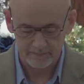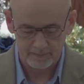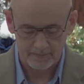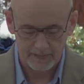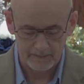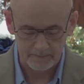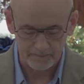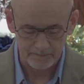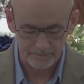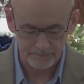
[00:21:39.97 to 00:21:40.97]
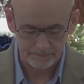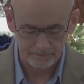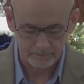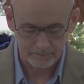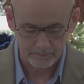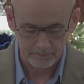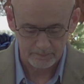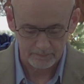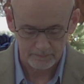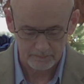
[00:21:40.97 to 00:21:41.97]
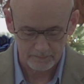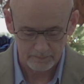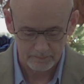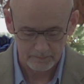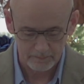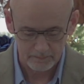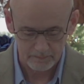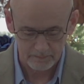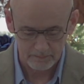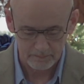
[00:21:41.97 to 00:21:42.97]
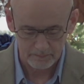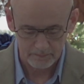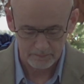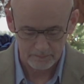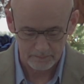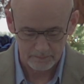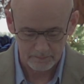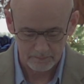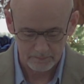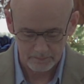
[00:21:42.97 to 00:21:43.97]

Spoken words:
Nobody speaks.